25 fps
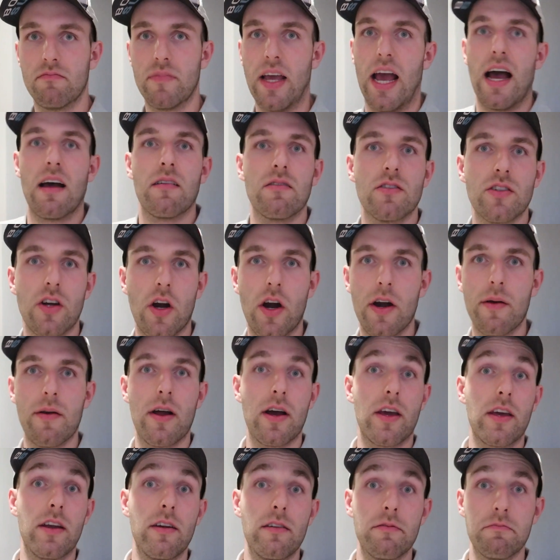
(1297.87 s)
yeah, sorry, I'm
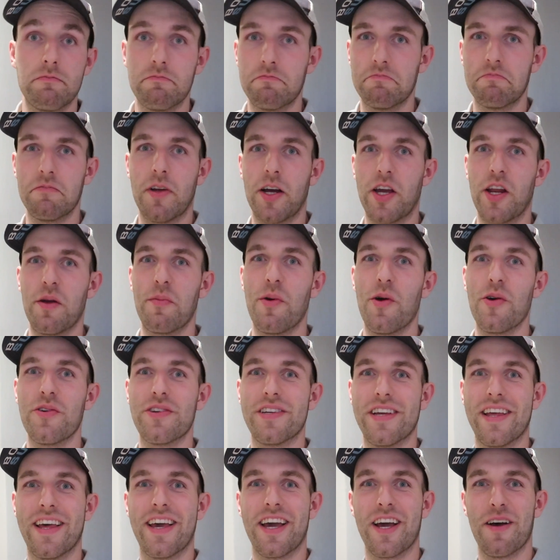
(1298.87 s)
not gonna
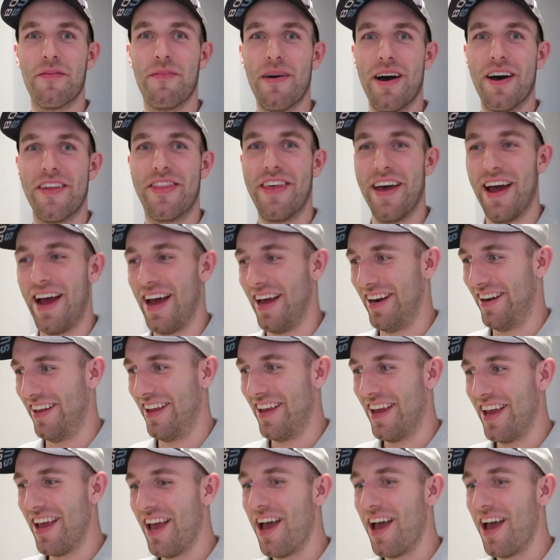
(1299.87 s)
post anything about that.